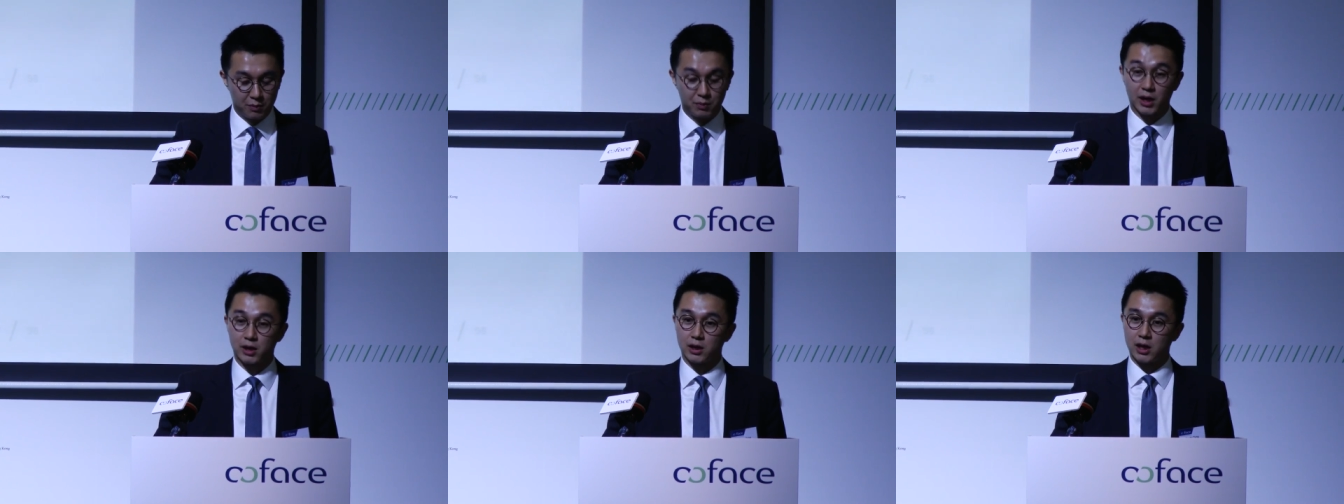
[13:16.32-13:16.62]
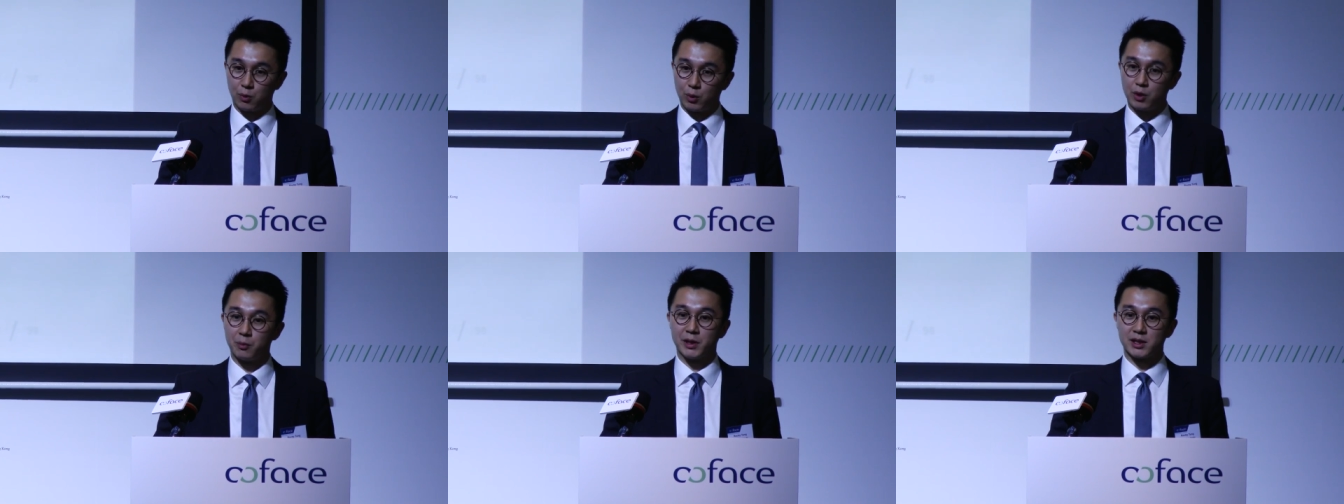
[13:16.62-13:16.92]
but
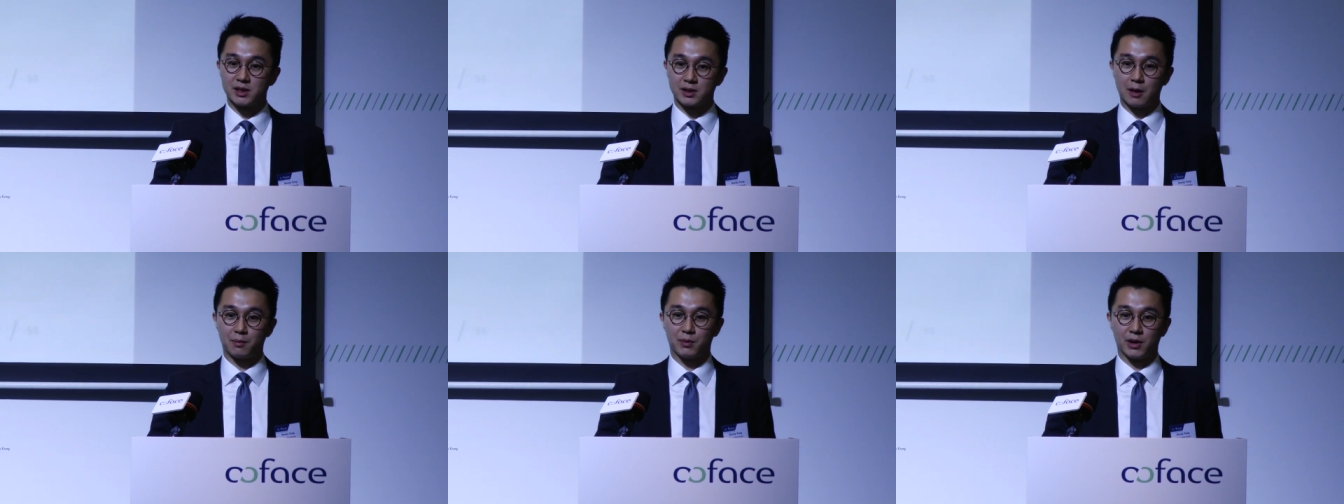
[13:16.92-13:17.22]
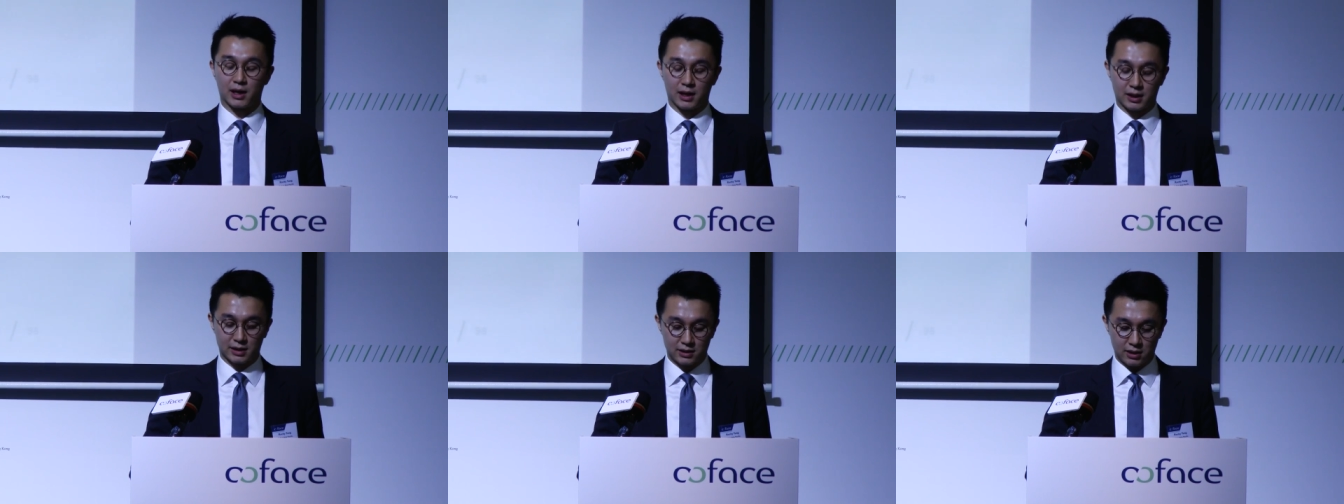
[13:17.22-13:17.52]
it will be
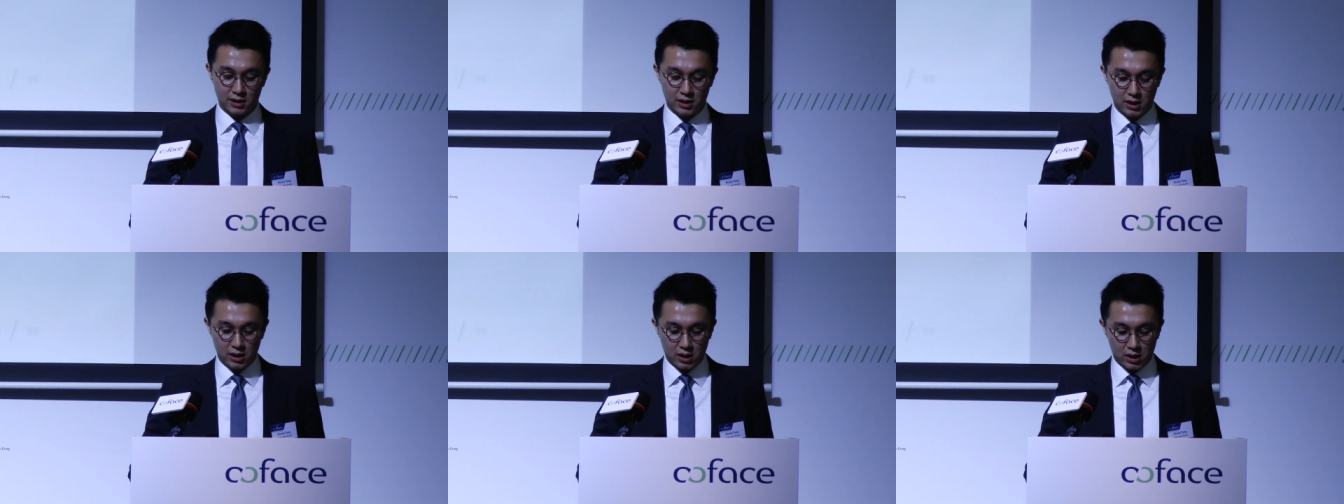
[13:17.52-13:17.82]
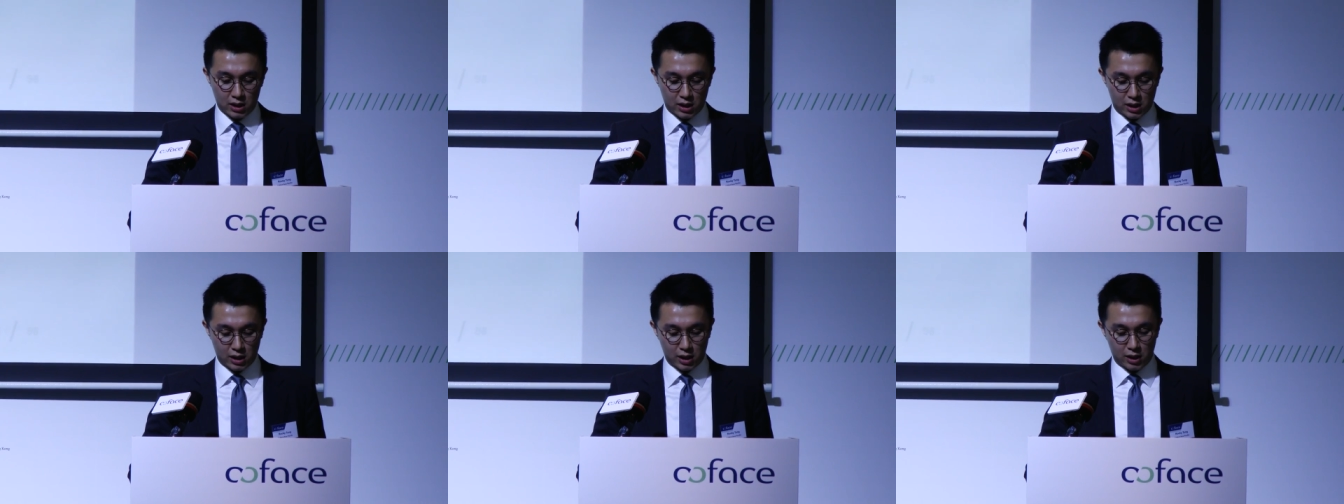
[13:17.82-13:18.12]
stabilized.
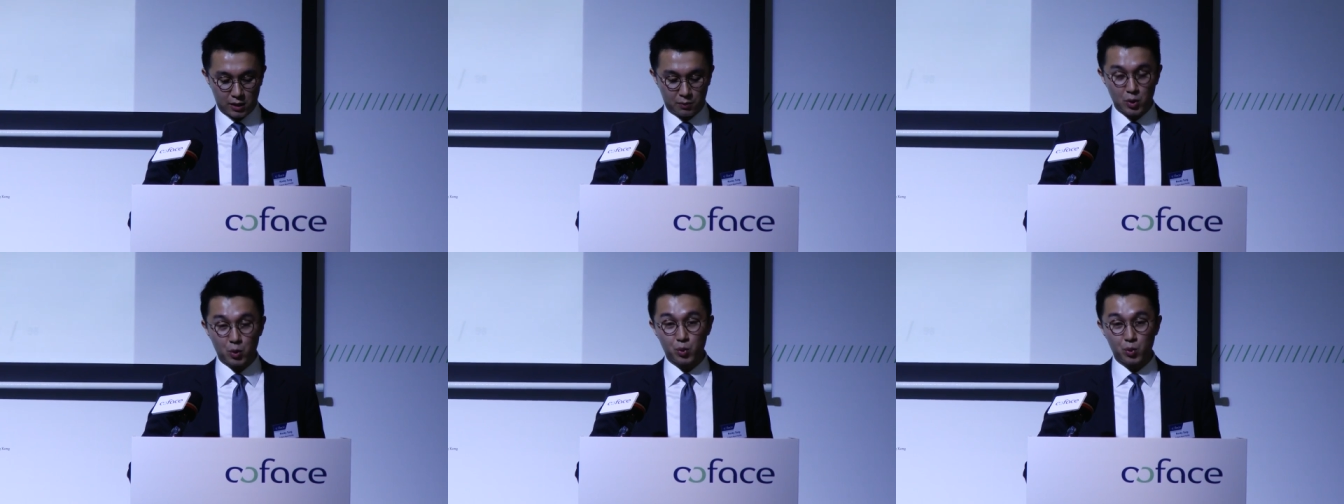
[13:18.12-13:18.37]
Uh,